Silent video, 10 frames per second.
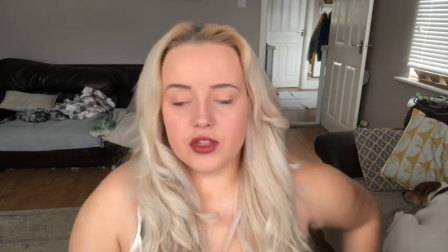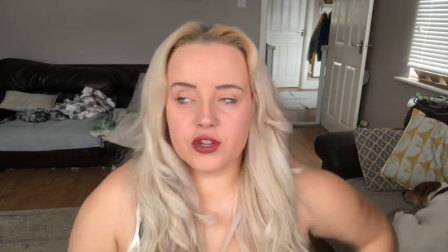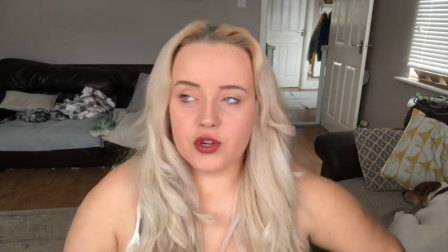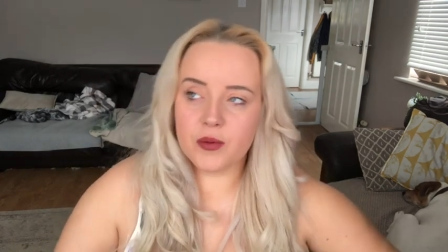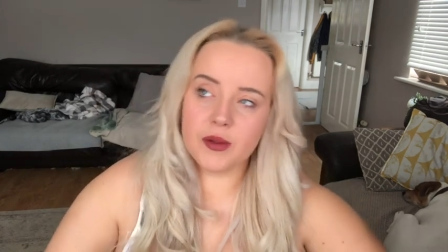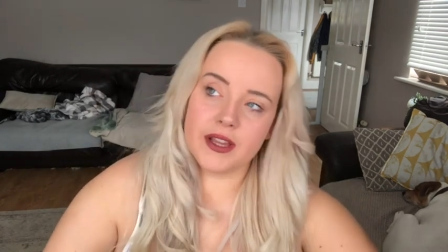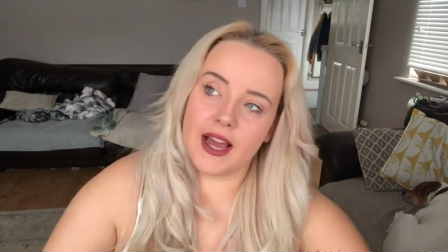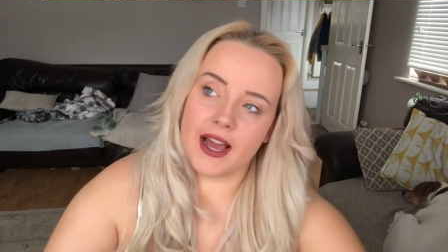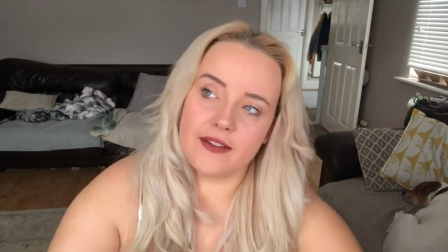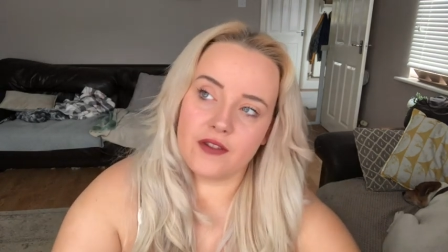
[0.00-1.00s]
the trouble
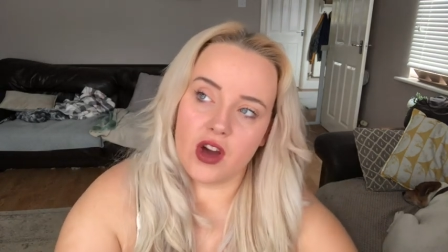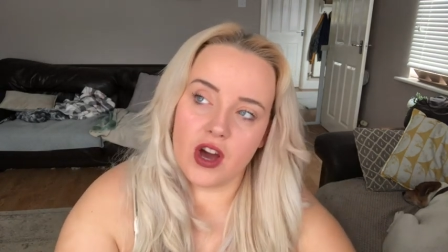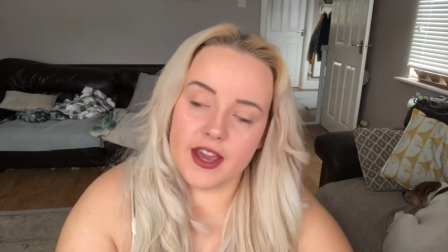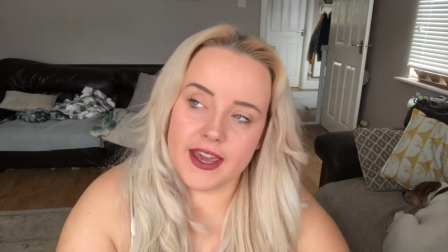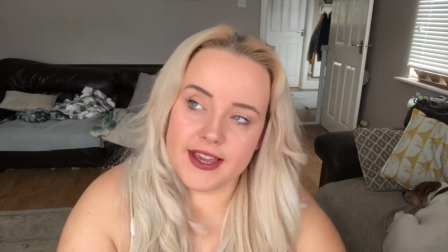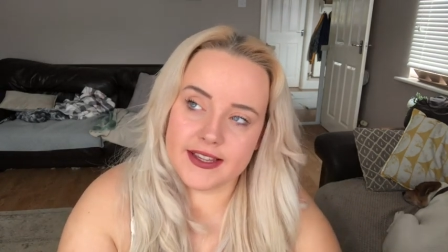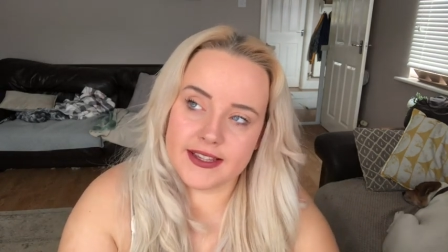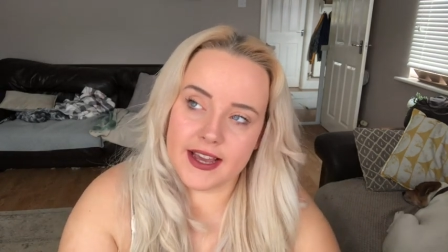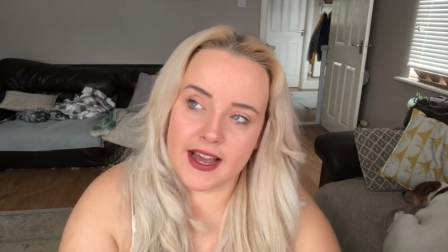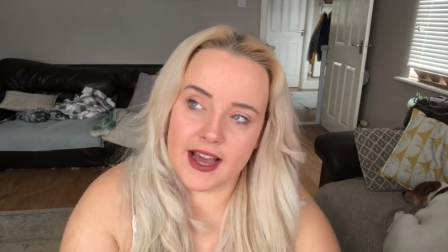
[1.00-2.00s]
that I've got
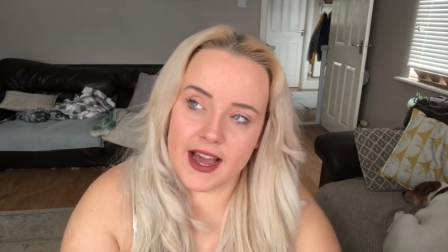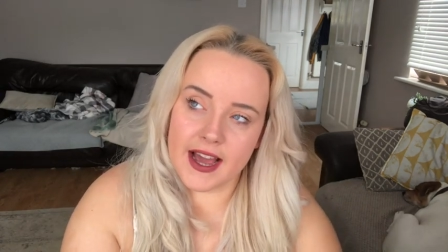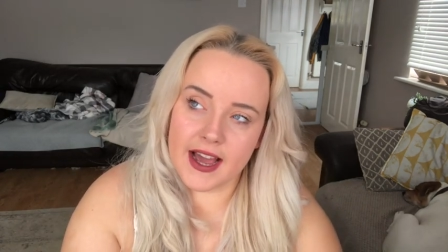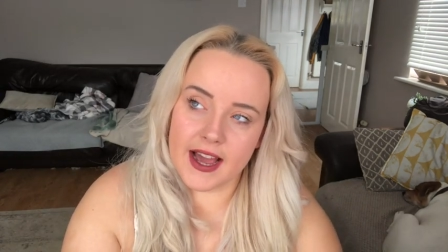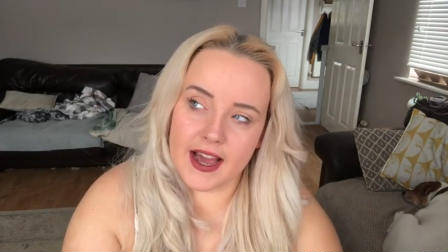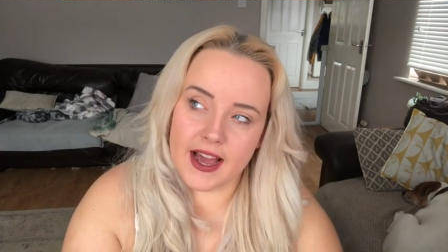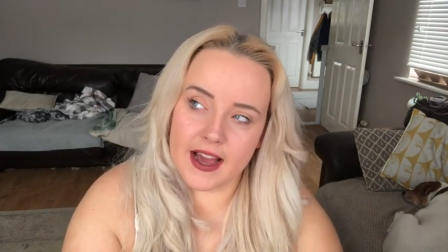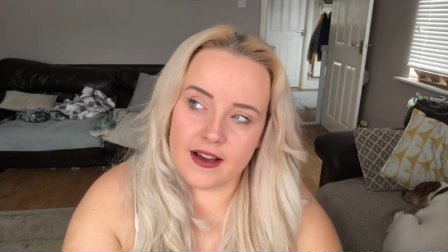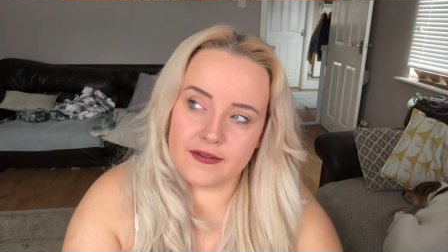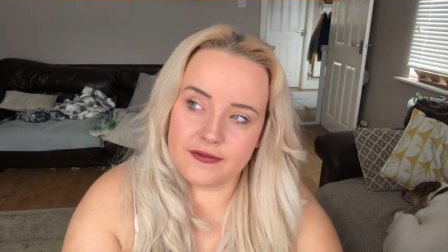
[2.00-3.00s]
is
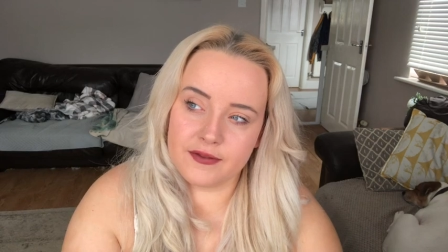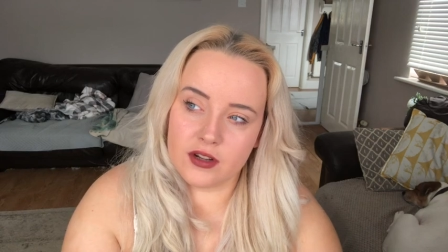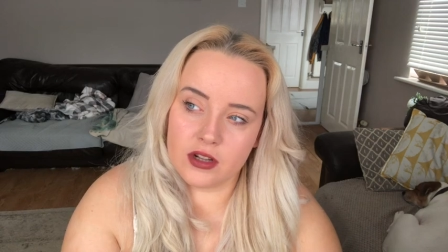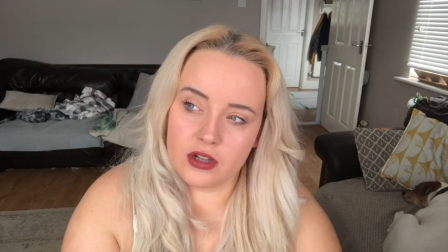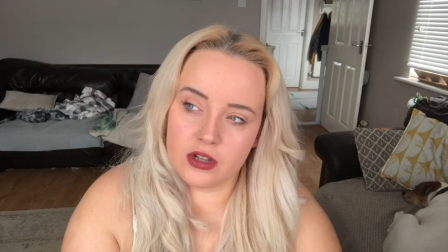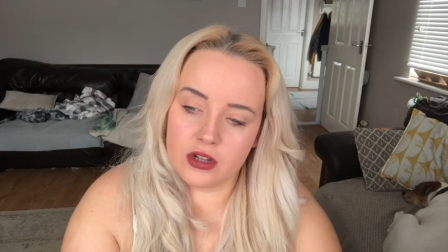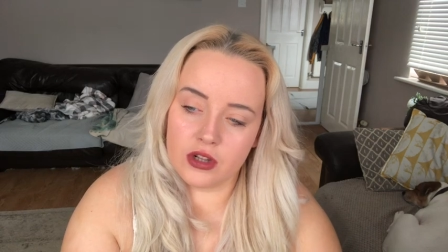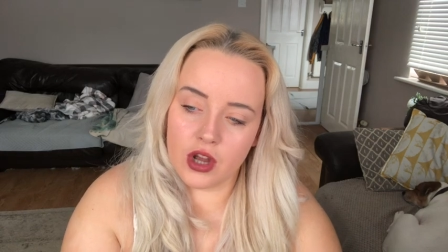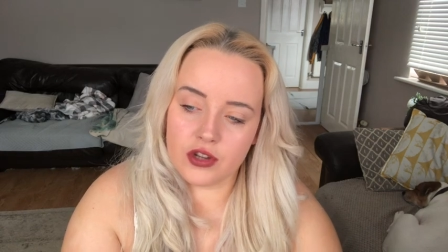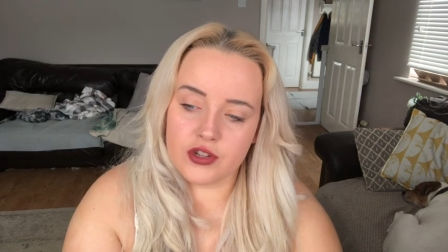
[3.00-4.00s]
I've
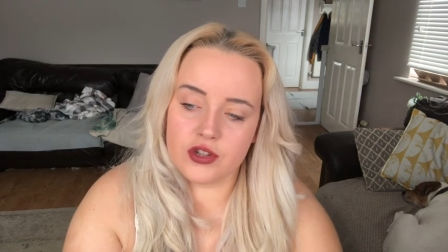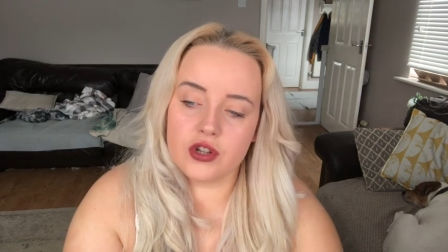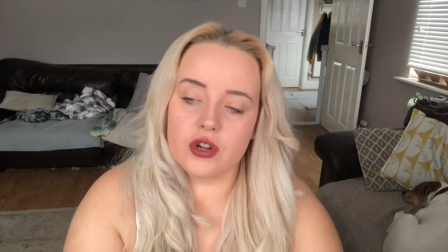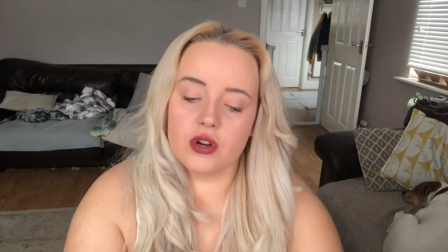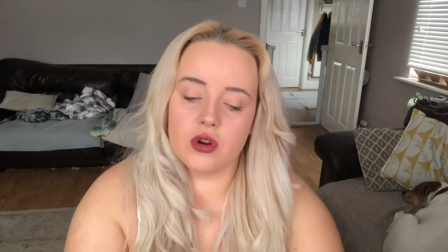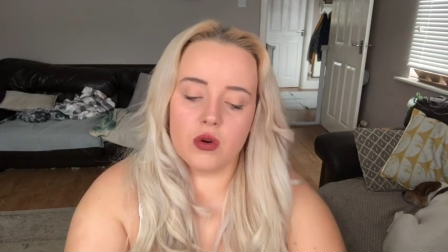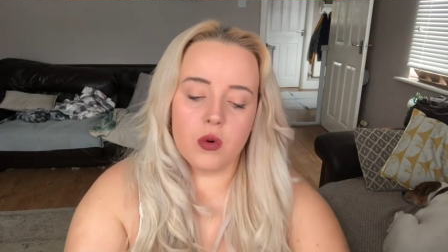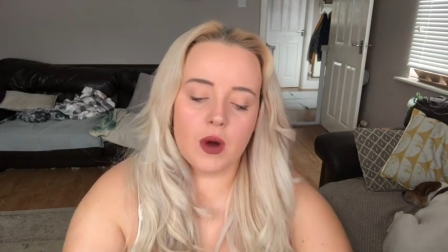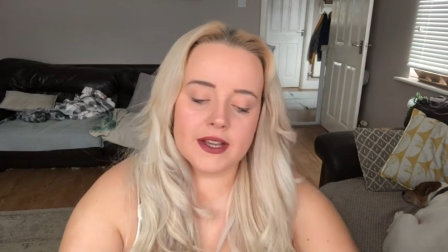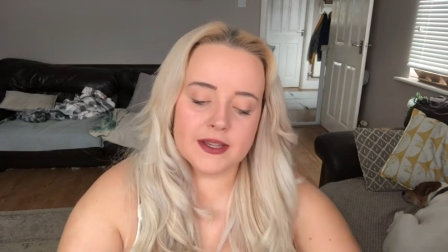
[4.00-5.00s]
lost
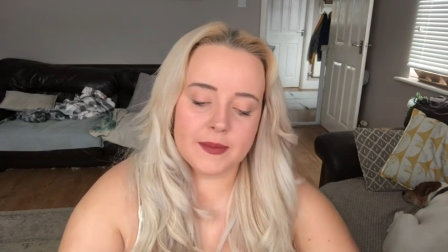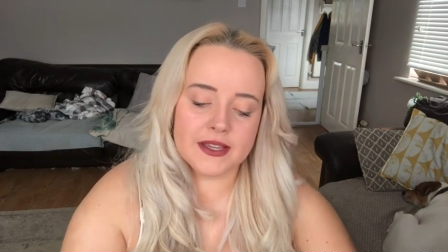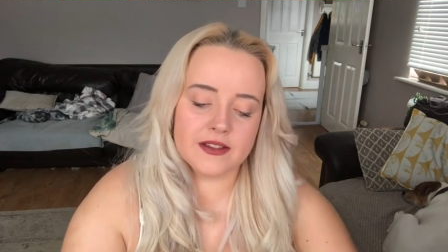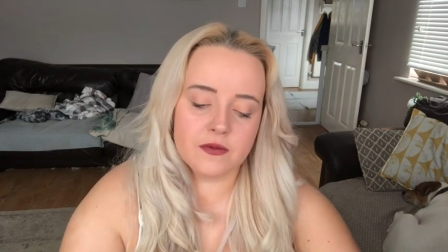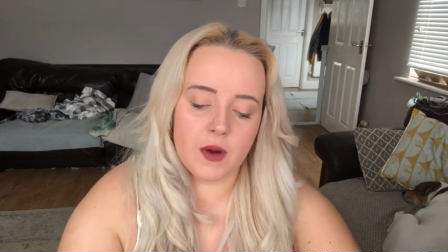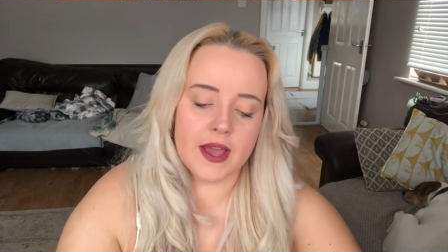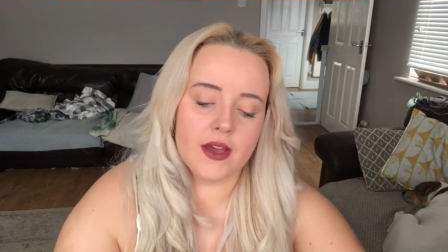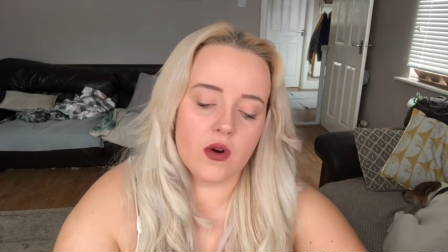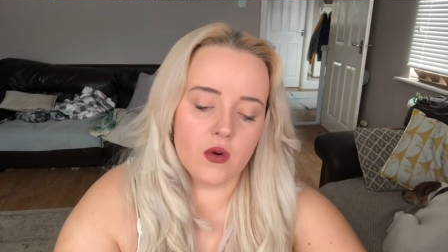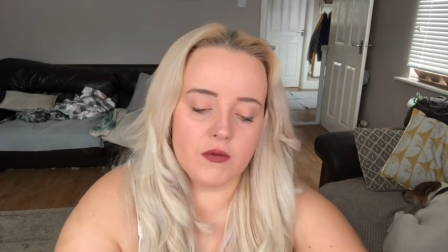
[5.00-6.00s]
quite a bit of weight
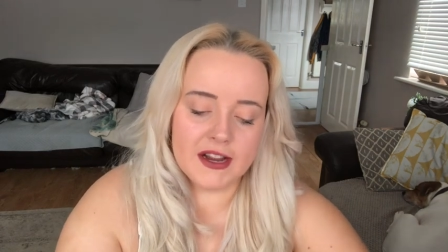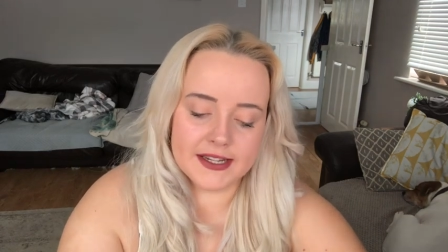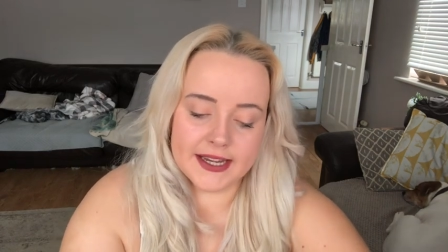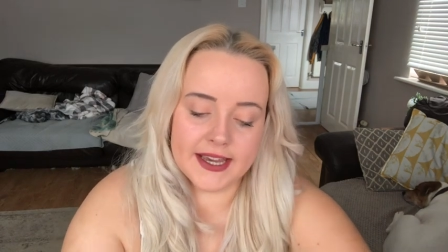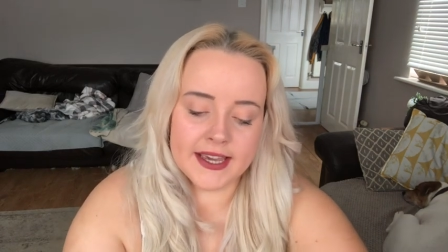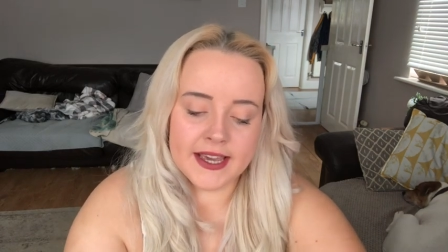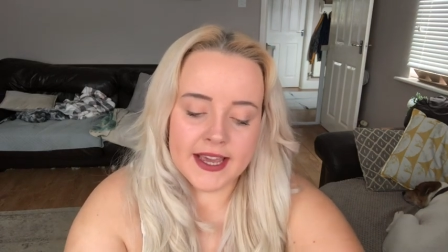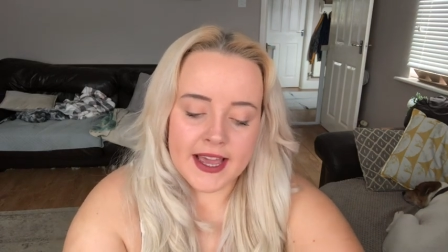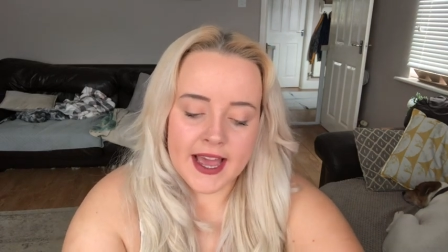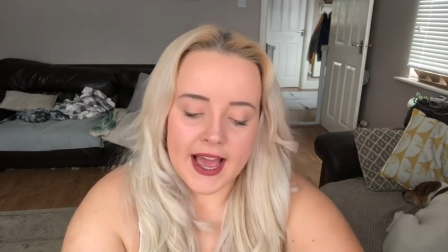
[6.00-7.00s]
already,
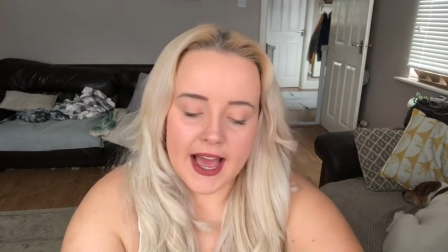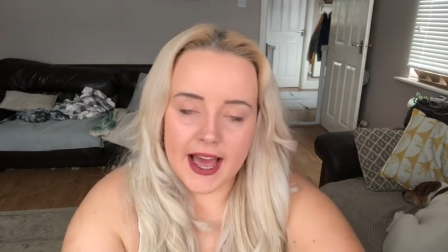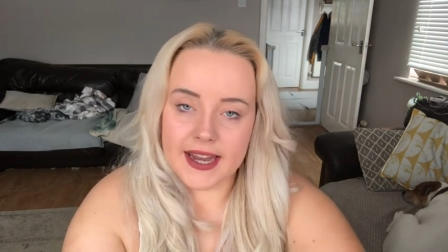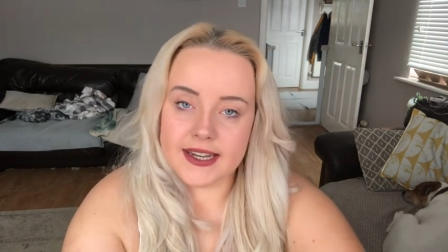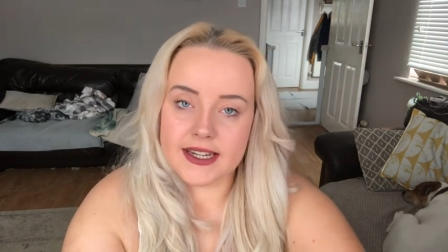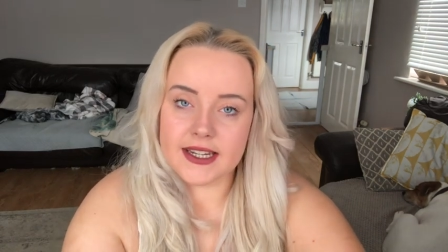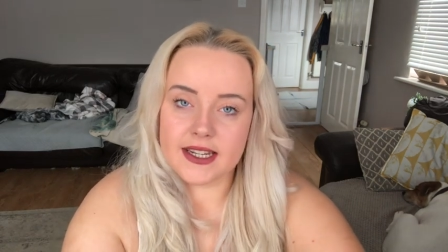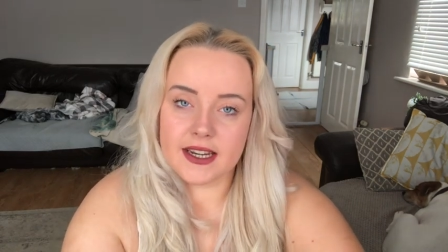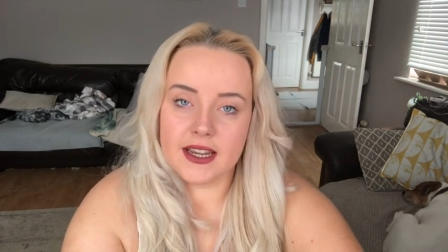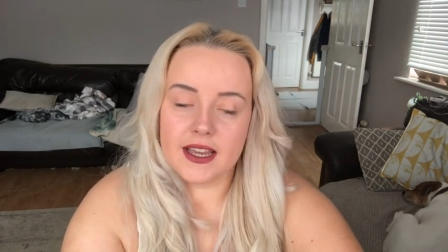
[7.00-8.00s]
and